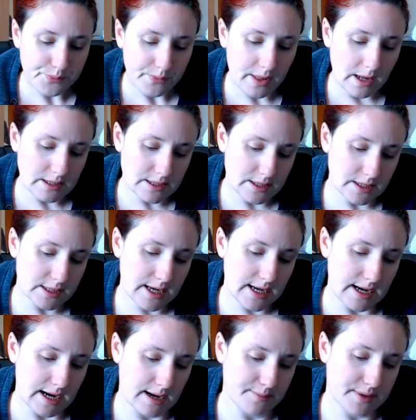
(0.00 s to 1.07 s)
So yeah,
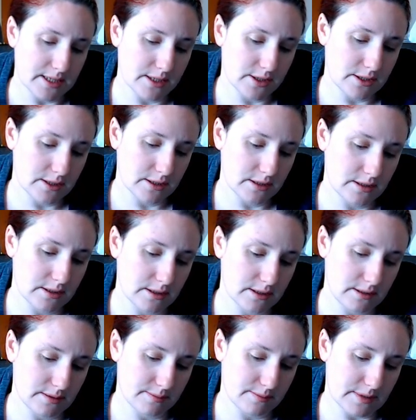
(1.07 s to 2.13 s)
I might do
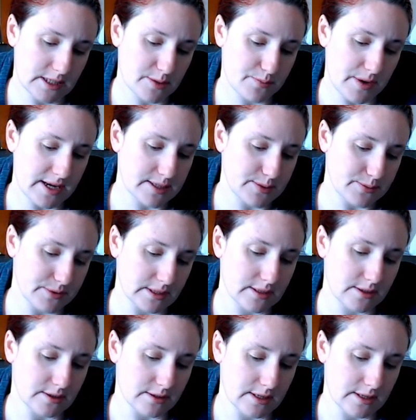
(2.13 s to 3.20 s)
my space ones
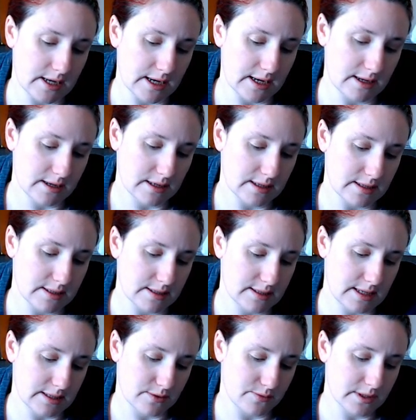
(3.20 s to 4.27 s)
on here, because that's
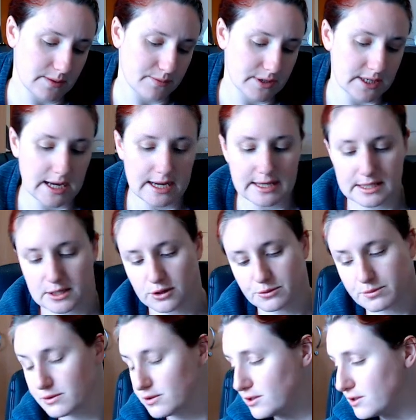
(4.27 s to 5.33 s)
really pretty, and it's opal
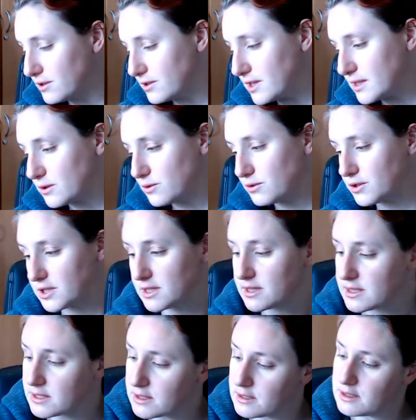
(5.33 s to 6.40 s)
too. That's gorgeous.
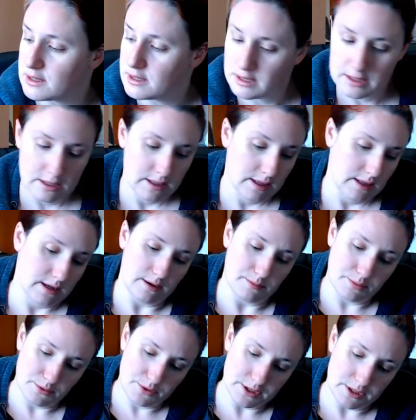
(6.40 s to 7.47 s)
So I'll
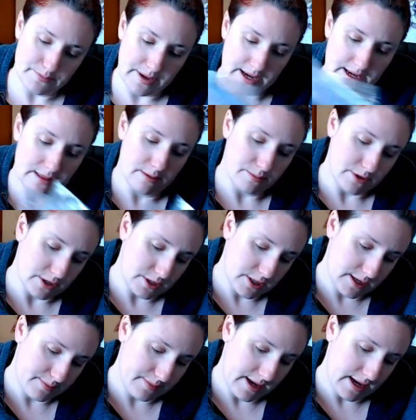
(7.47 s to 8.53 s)
put those back in the
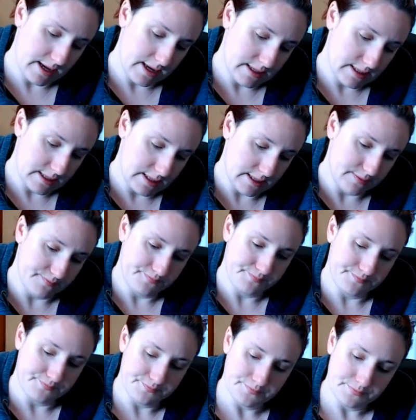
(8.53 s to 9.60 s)
project baggies.
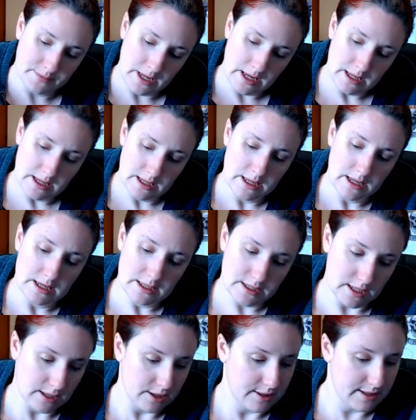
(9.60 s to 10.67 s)
So I
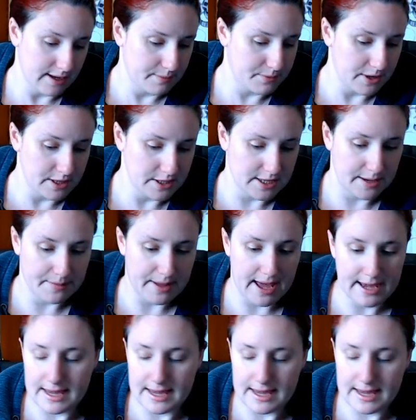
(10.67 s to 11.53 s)
got that project baggie.